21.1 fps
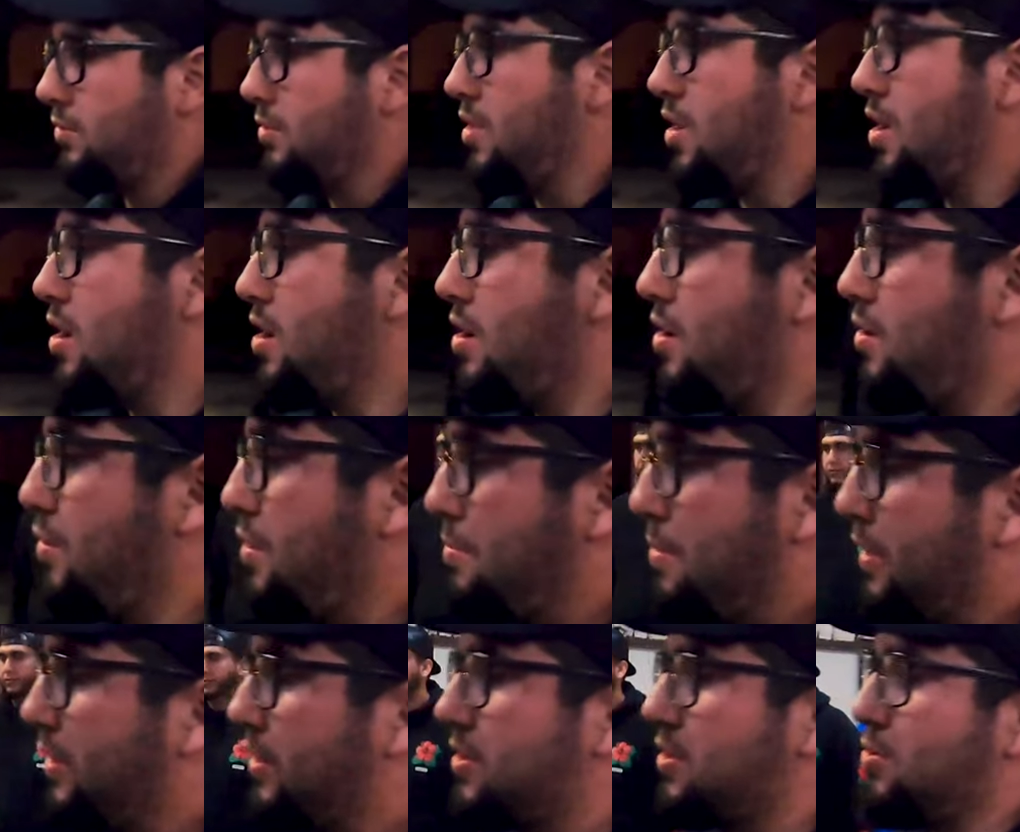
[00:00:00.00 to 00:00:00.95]
No, we
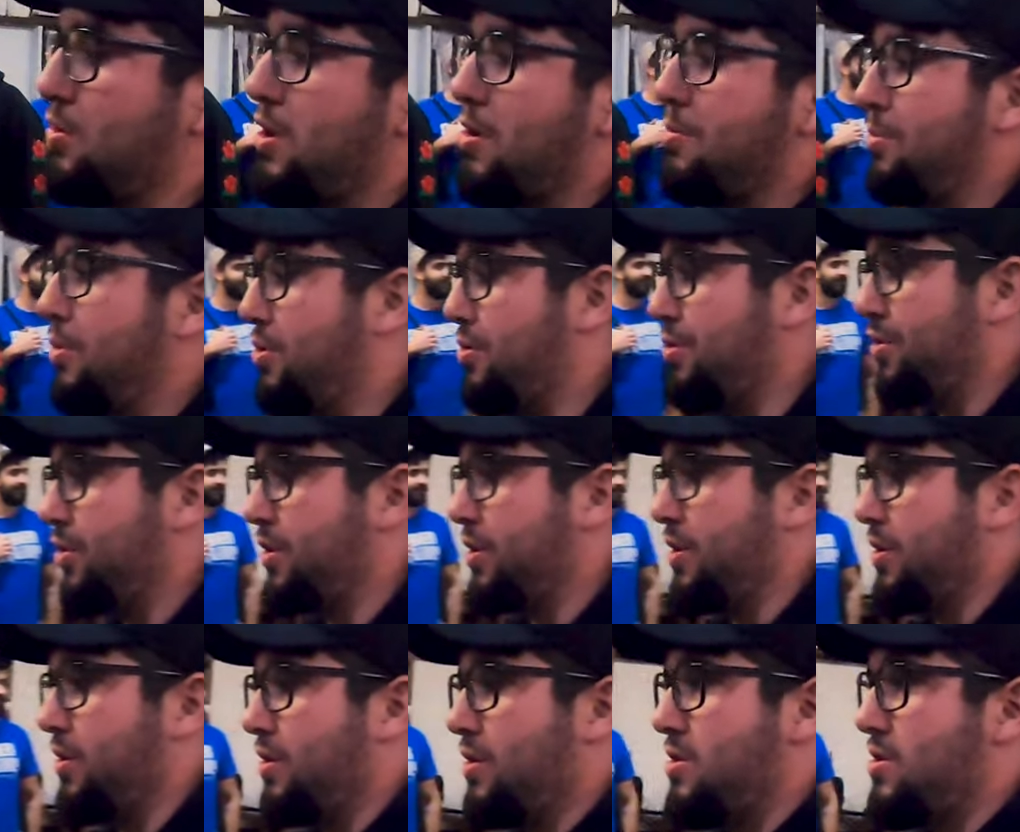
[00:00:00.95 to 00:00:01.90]
picked this one up
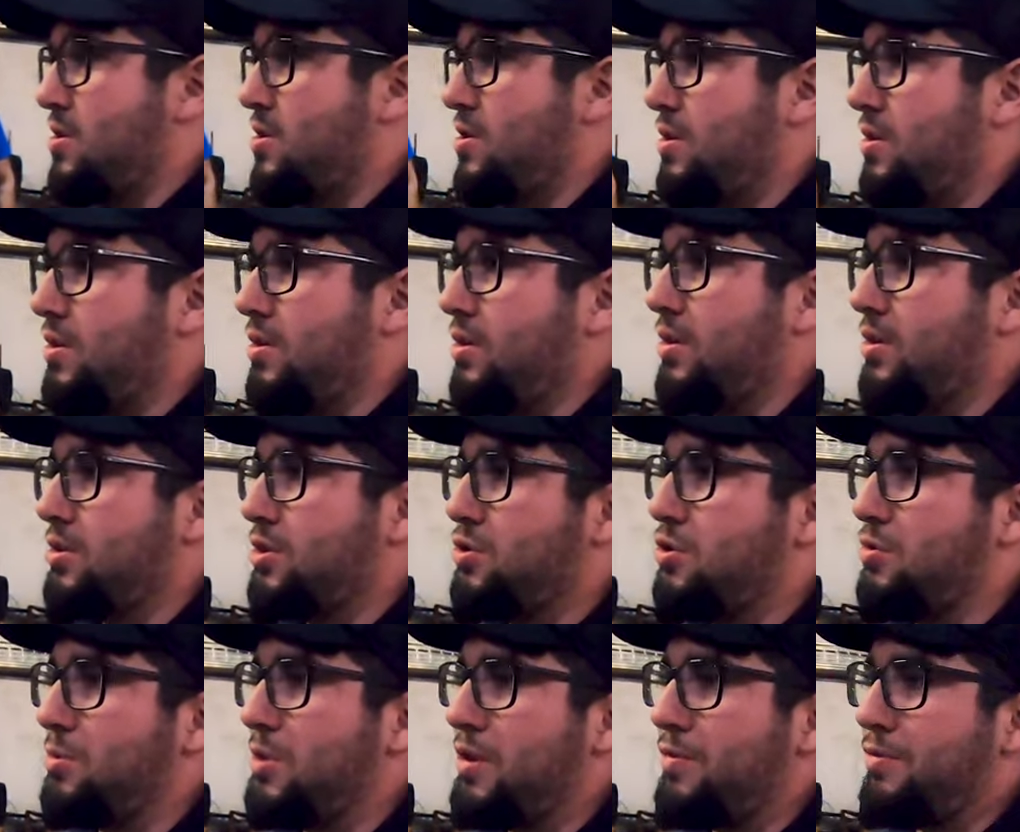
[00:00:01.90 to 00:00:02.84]
locally.
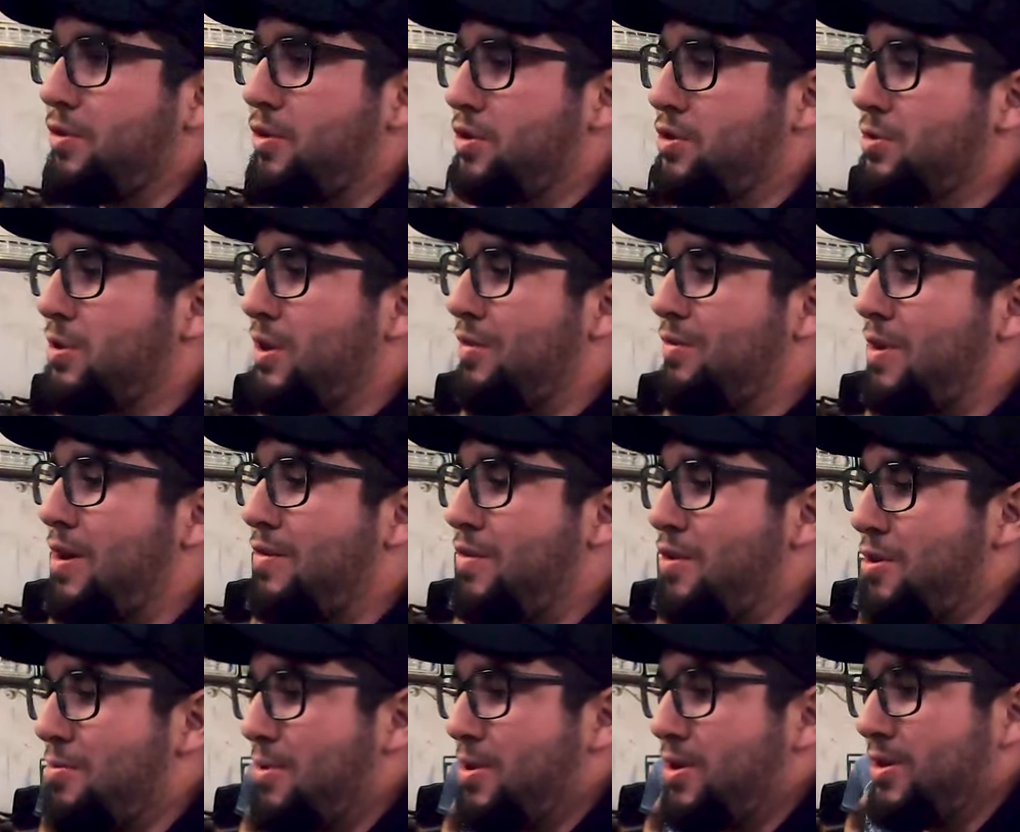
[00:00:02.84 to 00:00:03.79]
Scooped up for
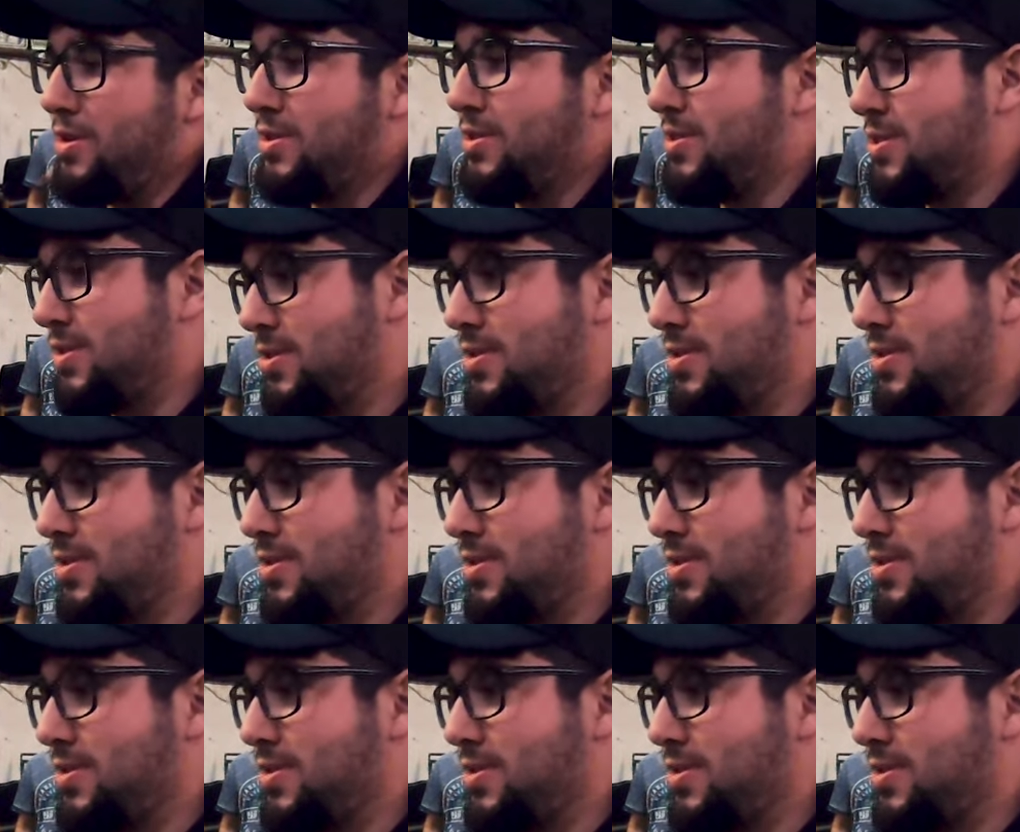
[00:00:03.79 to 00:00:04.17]
$2,500.